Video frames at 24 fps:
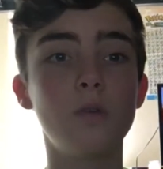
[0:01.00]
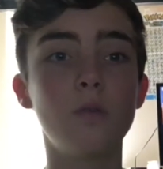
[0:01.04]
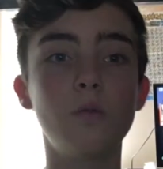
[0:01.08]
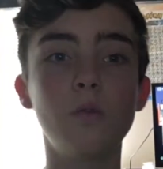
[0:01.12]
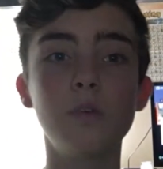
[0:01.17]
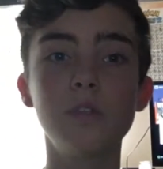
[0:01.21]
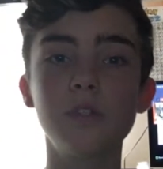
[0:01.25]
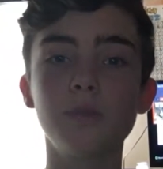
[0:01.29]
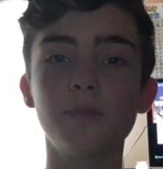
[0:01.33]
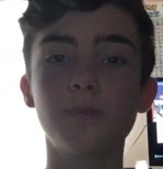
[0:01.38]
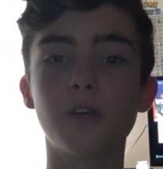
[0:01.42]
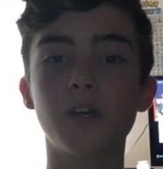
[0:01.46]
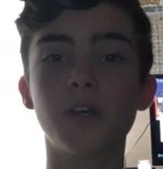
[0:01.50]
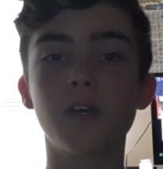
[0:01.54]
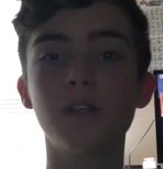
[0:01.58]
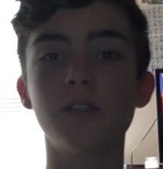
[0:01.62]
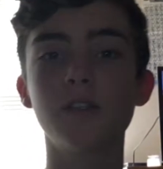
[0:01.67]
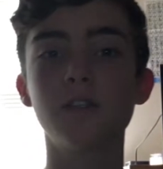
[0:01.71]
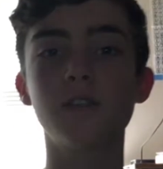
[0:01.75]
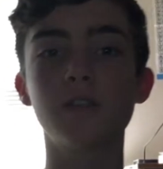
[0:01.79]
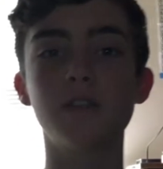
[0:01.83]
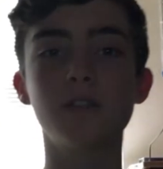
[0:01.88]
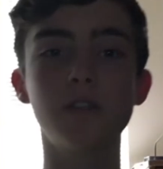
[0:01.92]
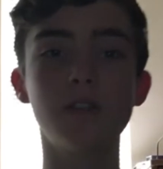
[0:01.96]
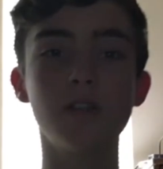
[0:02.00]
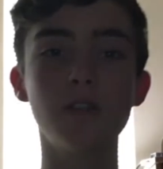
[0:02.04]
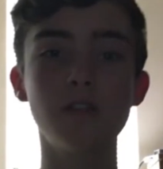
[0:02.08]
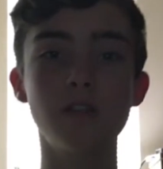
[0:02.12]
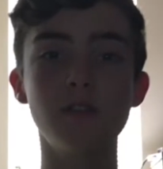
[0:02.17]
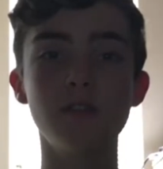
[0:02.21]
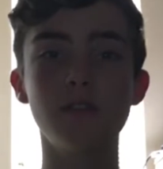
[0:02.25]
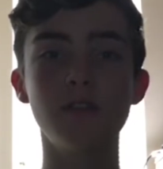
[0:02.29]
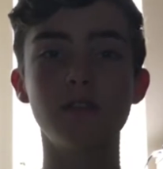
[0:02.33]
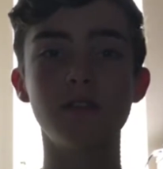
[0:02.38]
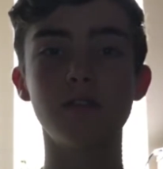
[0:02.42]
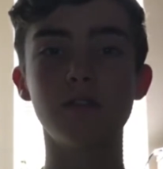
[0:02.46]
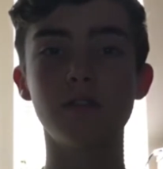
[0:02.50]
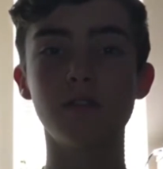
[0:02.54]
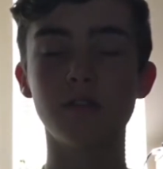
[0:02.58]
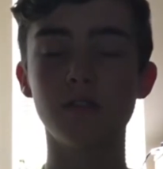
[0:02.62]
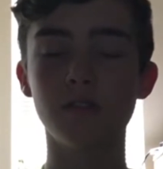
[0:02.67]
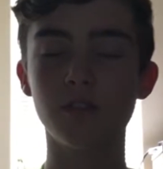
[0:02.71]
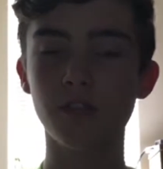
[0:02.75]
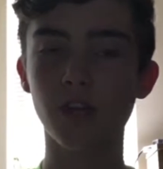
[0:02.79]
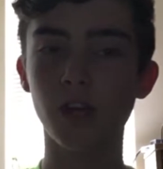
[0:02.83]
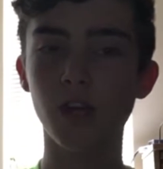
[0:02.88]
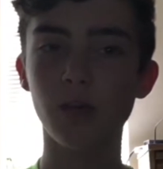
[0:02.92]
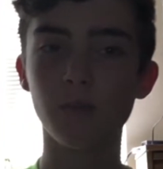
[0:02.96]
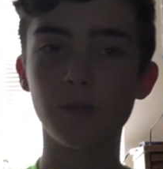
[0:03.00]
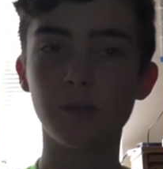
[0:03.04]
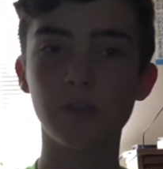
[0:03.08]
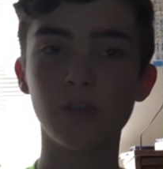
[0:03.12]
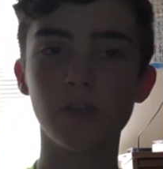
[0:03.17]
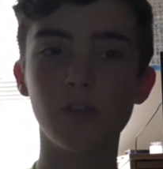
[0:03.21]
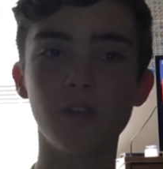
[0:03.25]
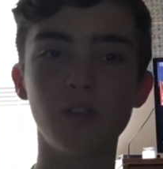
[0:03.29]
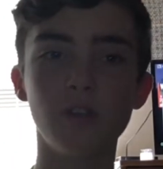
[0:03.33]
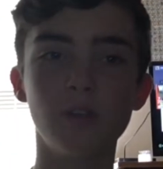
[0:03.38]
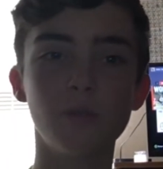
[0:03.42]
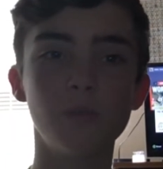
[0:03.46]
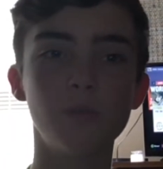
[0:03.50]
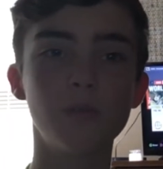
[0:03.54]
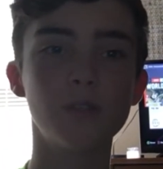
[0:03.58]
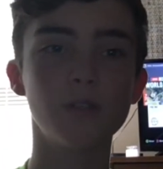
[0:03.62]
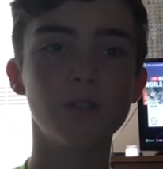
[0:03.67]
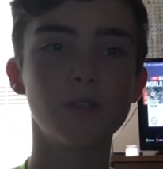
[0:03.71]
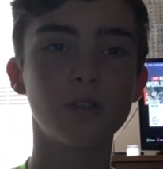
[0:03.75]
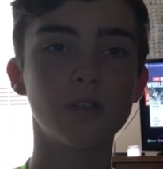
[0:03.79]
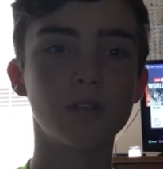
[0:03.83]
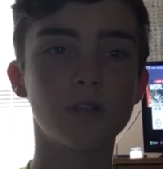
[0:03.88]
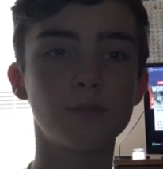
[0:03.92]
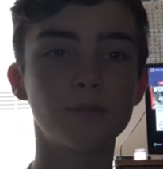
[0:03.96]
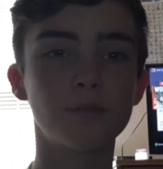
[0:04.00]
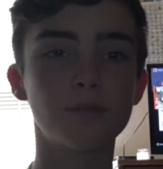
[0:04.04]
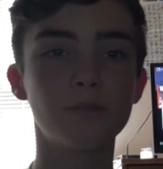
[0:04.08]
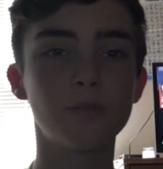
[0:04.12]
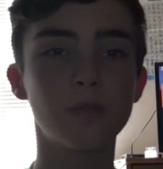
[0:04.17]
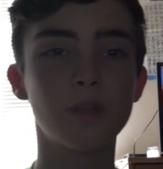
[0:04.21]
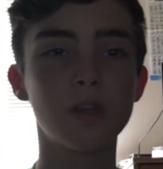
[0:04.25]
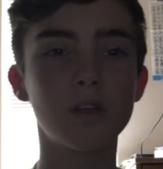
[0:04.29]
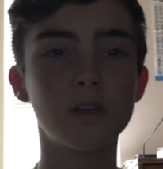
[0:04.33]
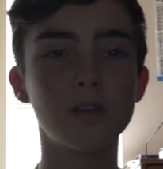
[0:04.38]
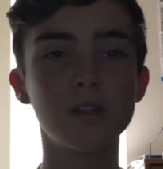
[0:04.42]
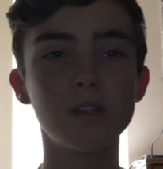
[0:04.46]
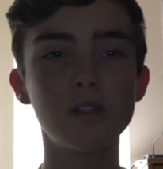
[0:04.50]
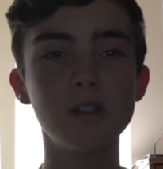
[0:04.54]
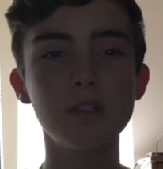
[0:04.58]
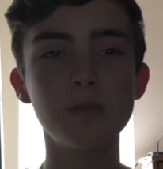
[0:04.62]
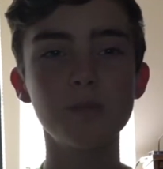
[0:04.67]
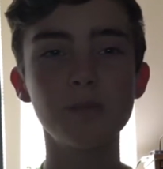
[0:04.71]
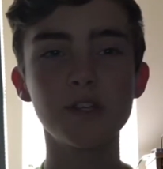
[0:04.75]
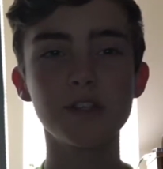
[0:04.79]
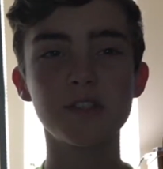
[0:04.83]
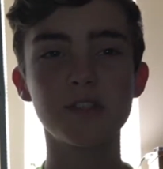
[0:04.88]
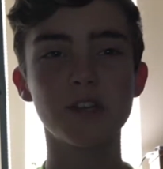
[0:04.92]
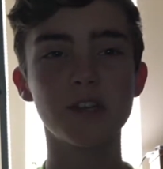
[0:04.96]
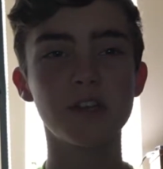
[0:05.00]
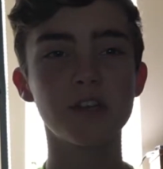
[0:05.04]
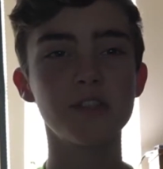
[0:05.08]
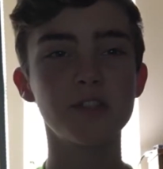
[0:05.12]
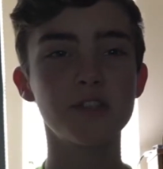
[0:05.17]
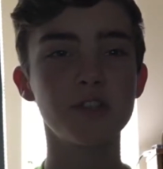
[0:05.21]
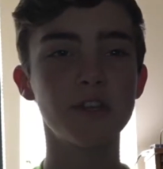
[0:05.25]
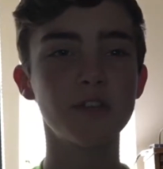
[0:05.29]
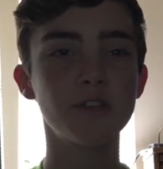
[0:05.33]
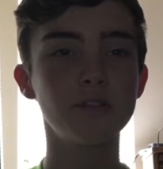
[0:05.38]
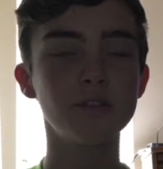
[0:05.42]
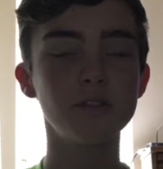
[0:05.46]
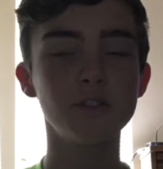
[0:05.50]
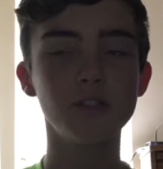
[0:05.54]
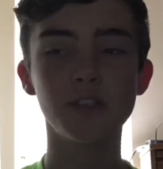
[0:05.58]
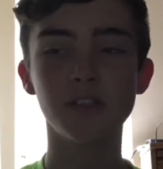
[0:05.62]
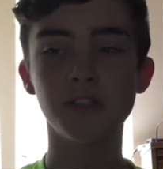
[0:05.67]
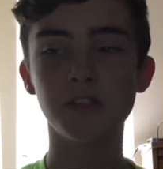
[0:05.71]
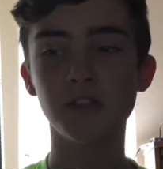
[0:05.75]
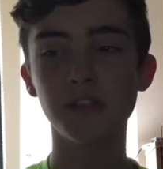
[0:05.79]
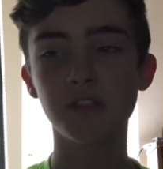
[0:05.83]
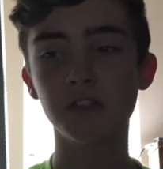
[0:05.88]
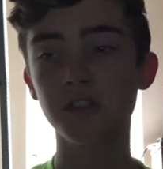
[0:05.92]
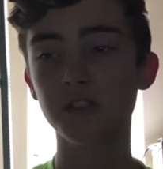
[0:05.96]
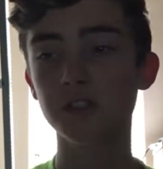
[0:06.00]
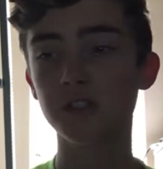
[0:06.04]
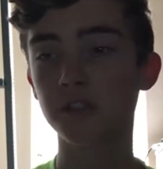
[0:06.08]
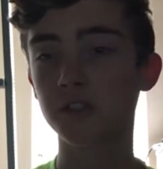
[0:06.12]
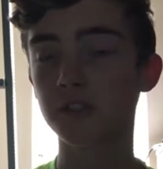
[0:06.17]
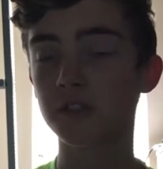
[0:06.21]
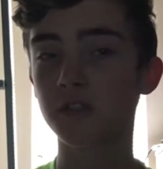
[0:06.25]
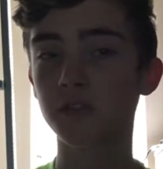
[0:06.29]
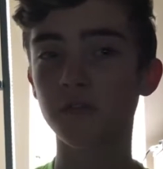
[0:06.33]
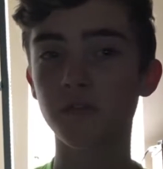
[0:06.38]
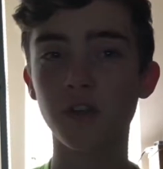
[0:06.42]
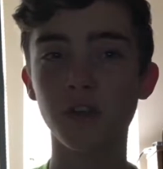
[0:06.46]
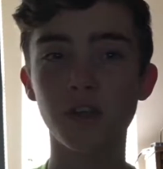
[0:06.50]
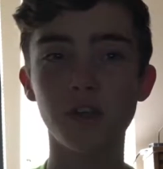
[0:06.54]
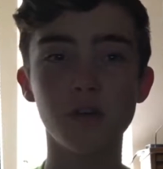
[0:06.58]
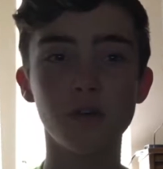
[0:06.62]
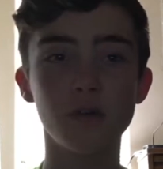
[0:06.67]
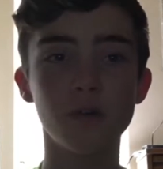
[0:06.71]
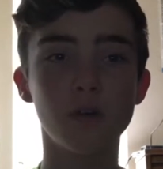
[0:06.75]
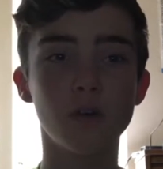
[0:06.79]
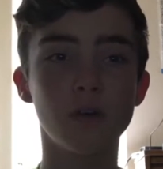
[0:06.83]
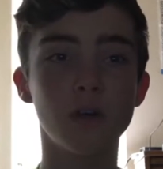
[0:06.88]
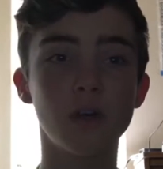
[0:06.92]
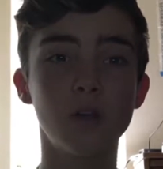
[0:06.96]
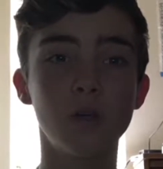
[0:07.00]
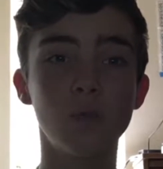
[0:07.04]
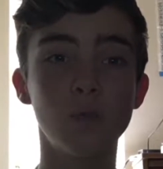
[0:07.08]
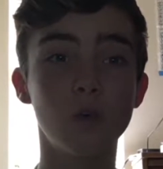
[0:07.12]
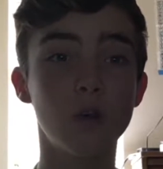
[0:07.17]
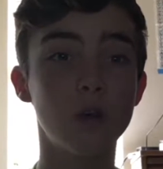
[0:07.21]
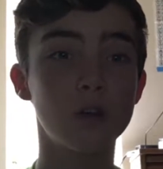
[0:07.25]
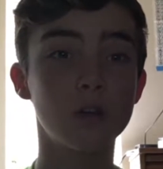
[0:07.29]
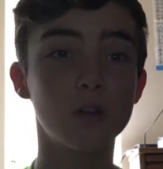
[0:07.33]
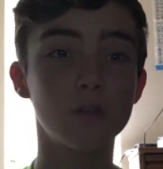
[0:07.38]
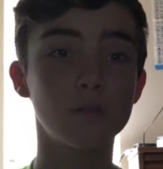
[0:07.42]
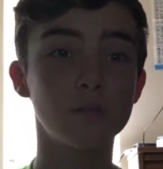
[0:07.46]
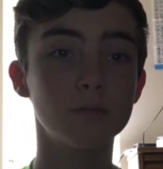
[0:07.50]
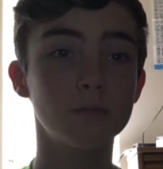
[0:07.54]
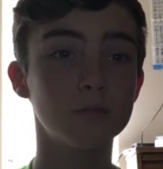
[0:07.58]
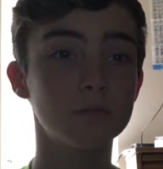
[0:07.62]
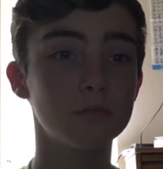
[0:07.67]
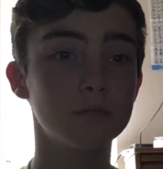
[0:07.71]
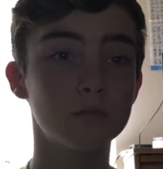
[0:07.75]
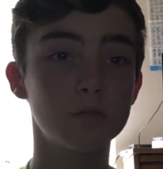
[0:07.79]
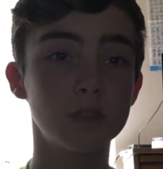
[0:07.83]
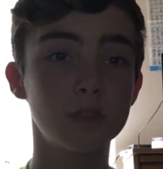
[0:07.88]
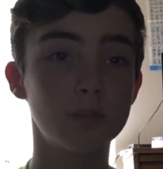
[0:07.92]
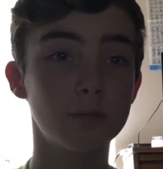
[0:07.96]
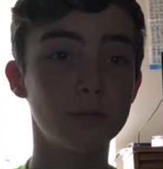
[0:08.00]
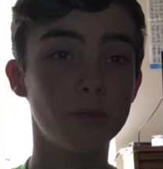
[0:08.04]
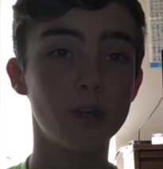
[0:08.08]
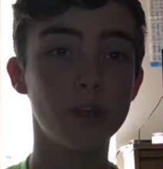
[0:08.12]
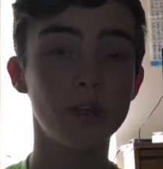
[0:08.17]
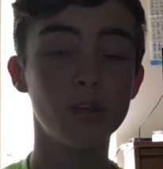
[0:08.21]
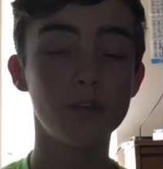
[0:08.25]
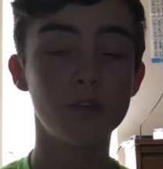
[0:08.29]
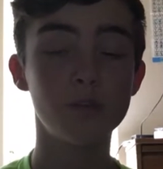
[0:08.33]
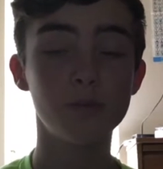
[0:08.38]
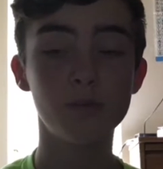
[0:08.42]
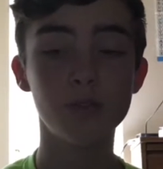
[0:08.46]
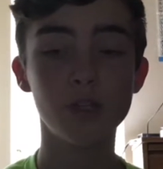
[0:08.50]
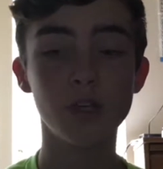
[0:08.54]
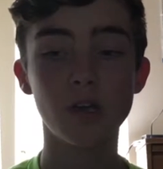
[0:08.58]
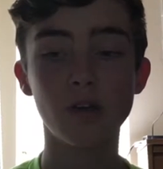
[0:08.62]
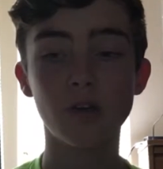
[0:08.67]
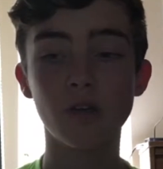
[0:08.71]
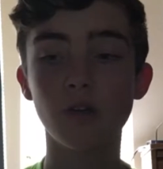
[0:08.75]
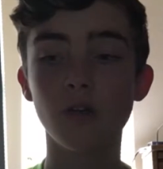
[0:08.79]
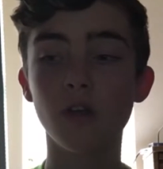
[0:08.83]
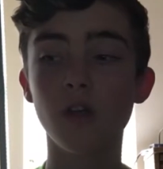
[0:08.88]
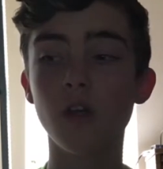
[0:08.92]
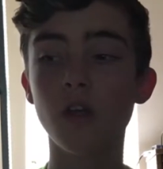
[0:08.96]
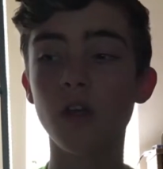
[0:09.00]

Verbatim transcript: What's up guys, this is JML Cubed, um, this is my second channel, and this is just a video on welcome to my YouTube channel.